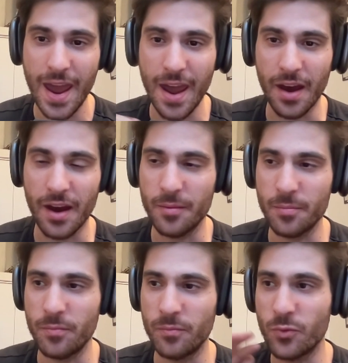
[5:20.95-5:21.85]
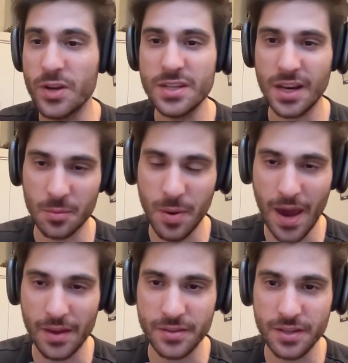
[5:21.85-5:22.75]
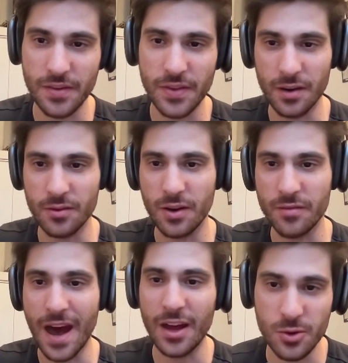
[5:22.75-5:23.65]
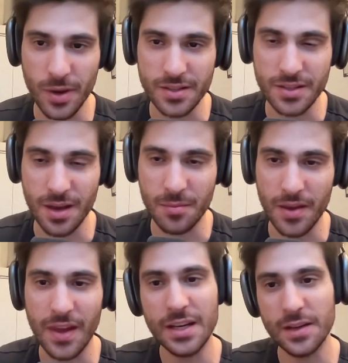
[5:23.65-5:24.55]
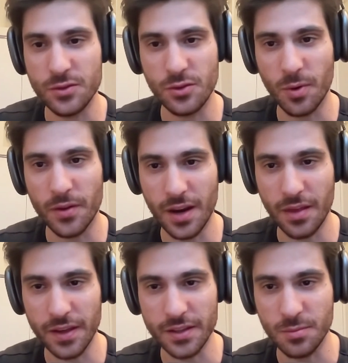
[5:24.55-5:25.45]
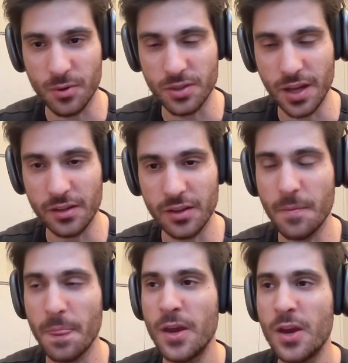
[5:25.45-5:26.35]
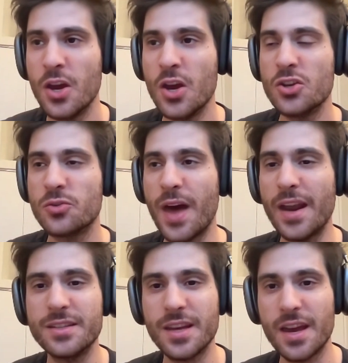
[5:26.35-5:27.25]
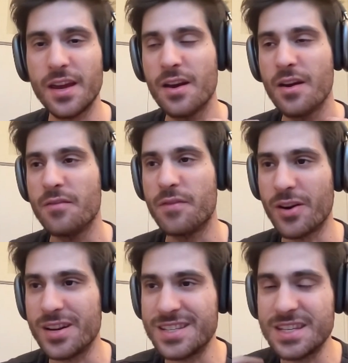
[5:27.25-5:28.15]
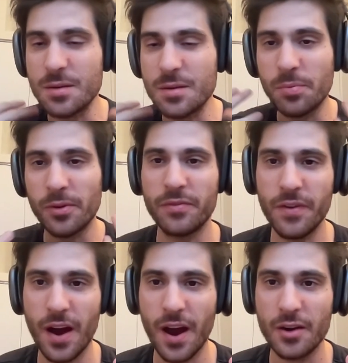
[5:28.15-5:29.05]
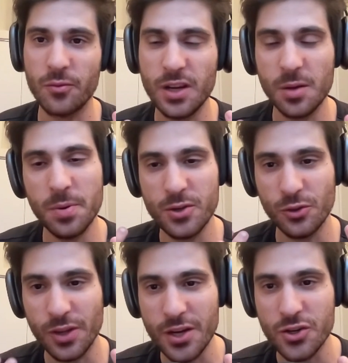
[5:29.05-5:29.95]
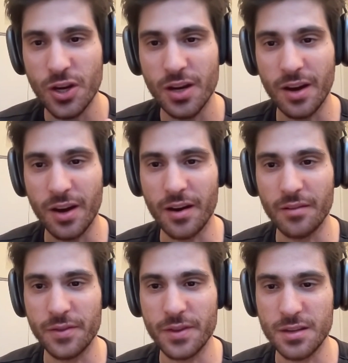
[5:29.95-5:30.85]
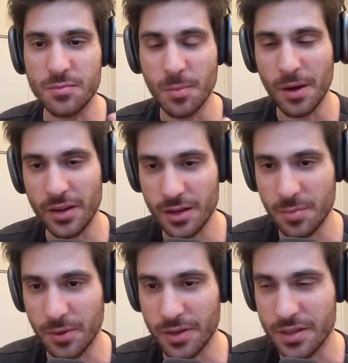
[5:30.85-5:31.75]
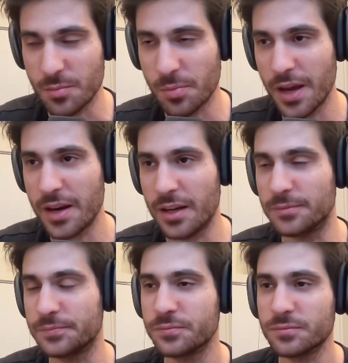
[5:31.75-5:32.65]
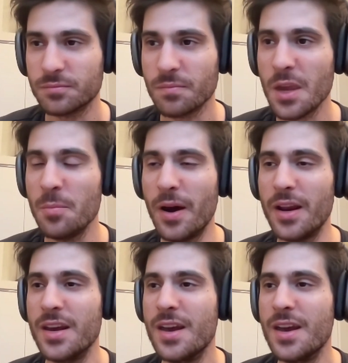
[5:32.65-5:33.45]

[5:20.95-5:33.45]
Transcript: uh, reasoning paths, and then it evaluates them and then gives you the one that it thinks is most likely. So that is a very simplified recapitulation of these mammalian abilities of planning. But